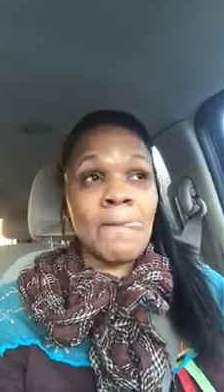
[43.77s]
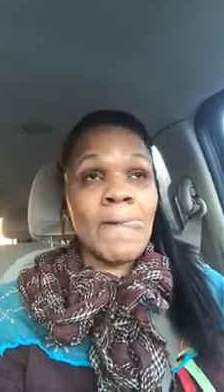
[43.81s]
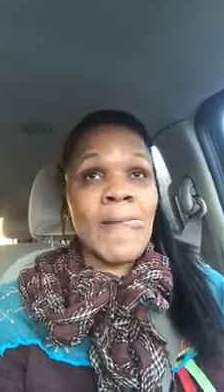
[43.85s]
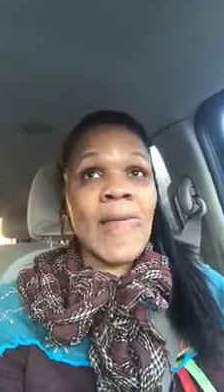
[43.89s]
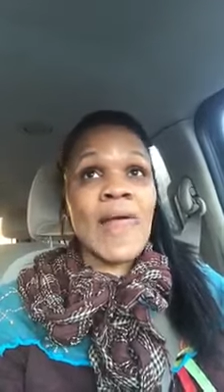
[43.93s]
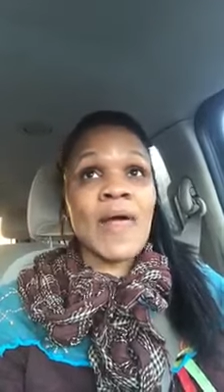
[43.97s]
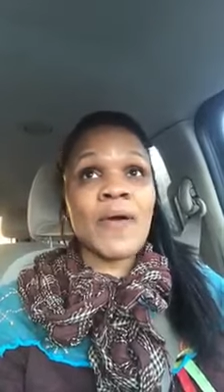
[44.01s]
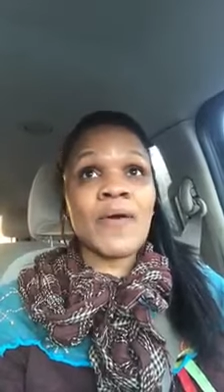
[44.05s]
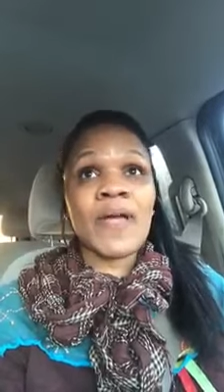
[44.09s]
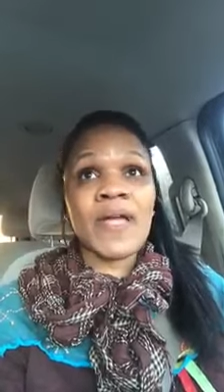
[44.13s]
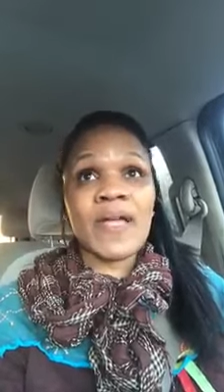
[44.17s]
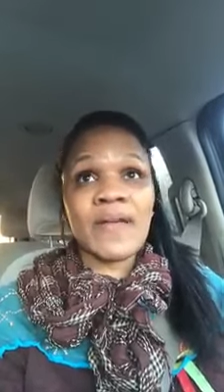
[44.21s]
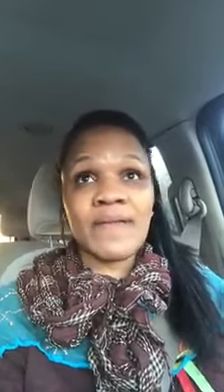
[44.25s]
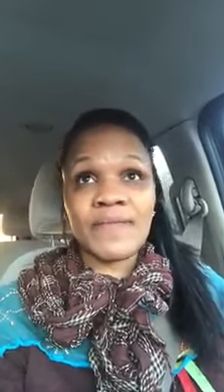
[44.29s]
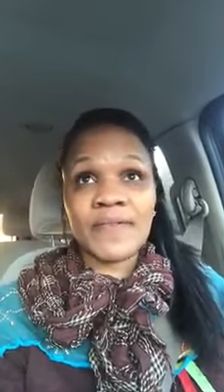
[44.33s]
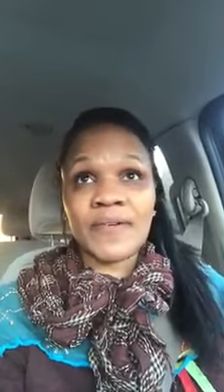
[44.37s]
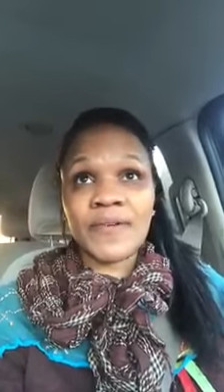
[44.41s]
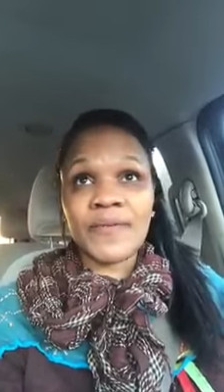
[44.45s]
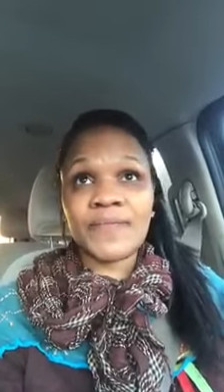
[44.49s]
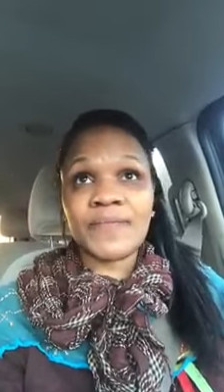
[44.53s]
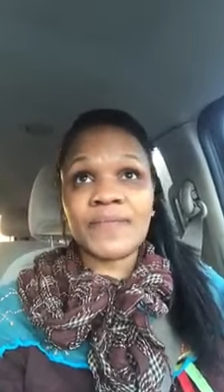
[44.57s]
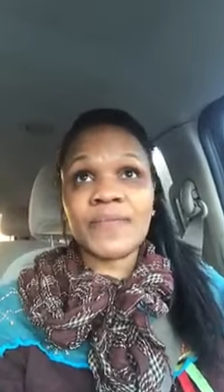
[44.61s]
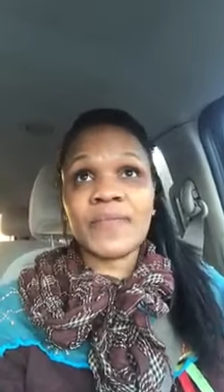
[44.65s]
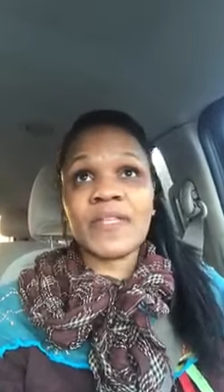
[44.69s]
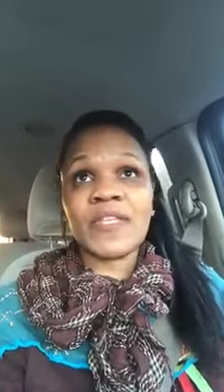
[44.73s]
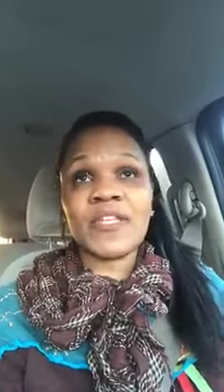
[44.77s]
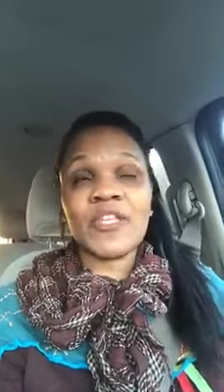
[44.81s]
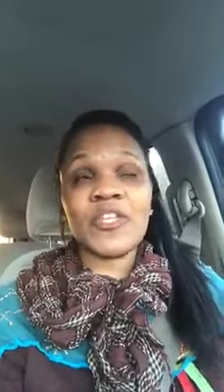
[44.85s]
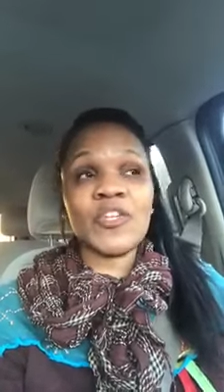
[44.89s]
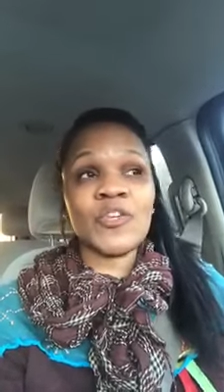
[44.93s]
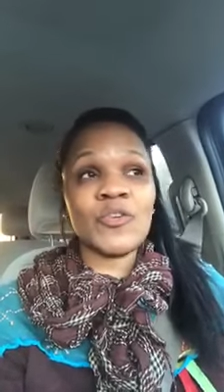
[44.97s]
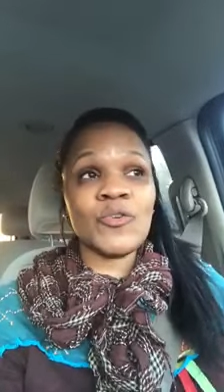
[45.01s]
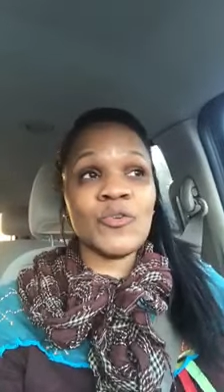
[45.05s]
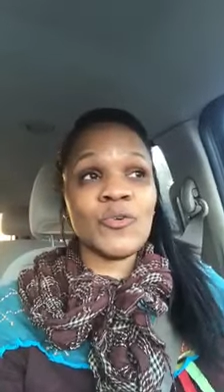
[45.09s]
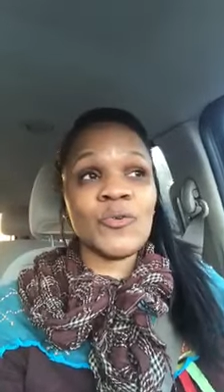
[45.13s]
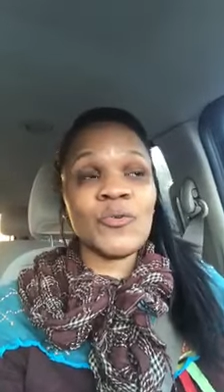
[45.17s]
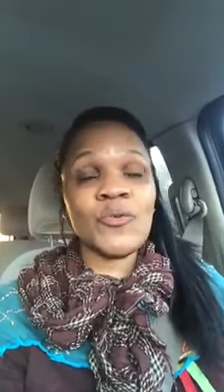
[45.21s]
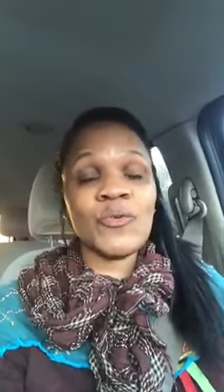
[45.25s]
However,
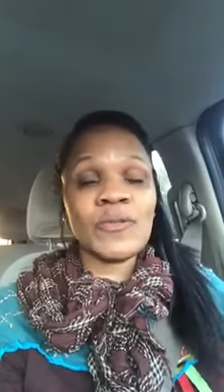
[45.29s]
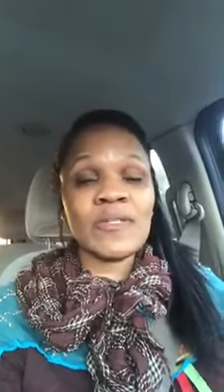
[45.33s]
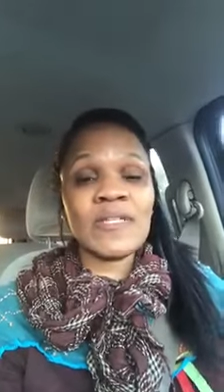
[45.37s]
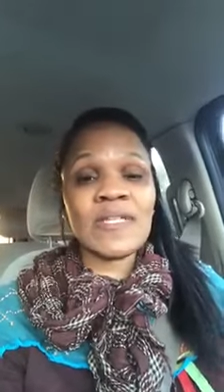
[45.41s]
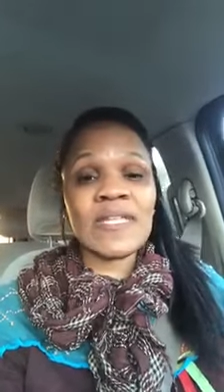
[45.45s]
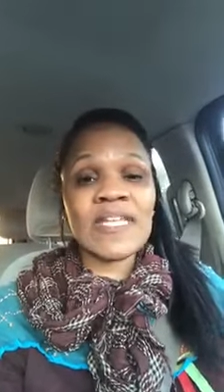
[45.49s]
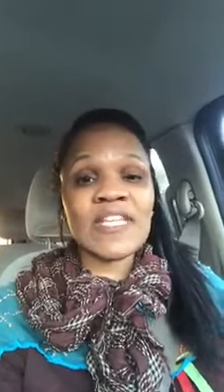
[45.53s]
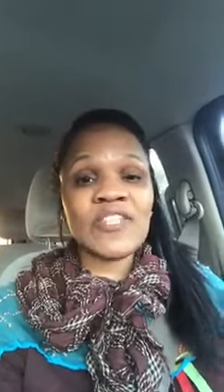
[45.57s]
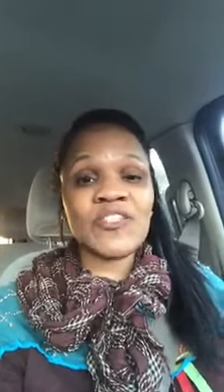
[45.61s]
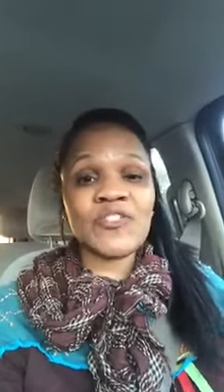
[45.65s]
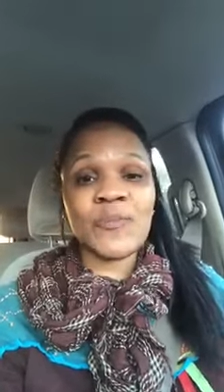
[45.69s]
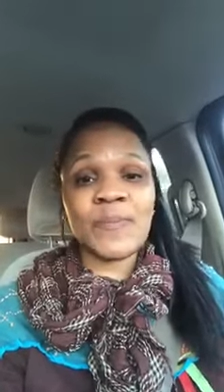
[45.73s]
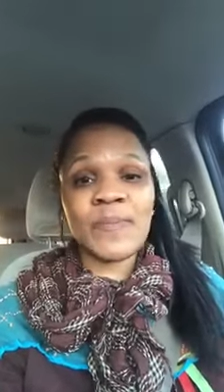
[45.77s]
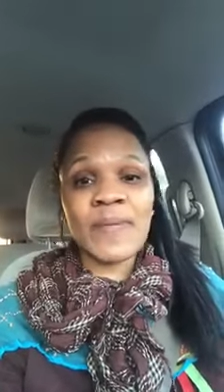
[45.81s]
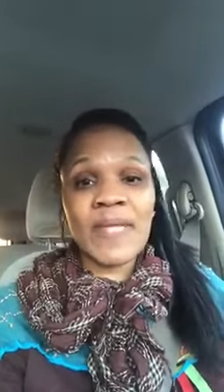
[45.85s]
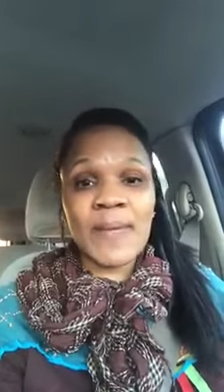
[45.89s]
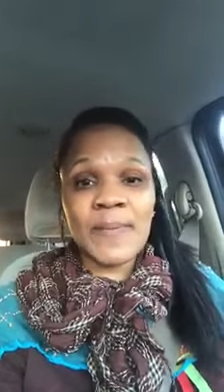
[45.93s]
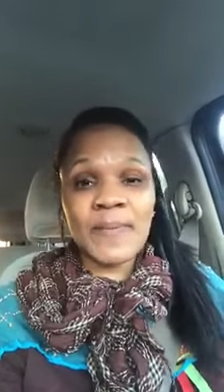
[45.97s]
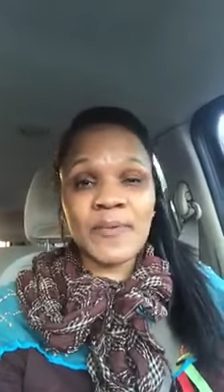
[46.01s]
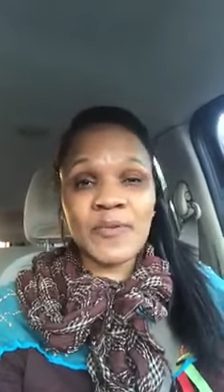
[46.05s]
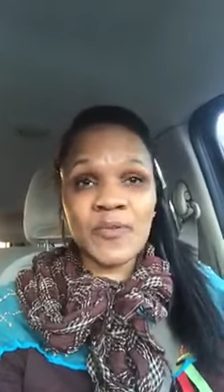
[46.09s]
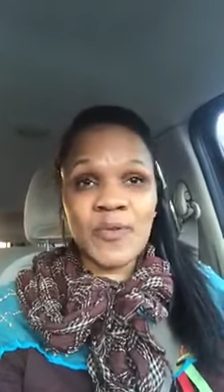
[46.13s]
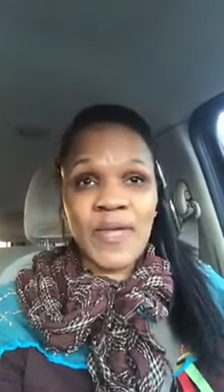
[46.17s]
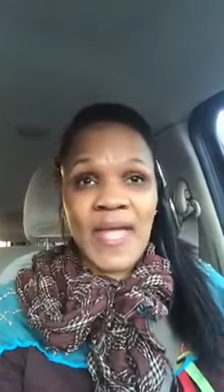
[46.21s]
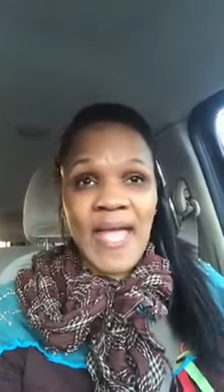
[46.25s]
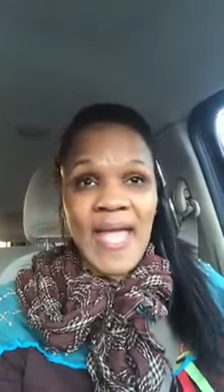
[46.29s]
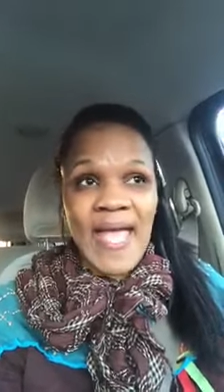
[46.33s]
you need to be able to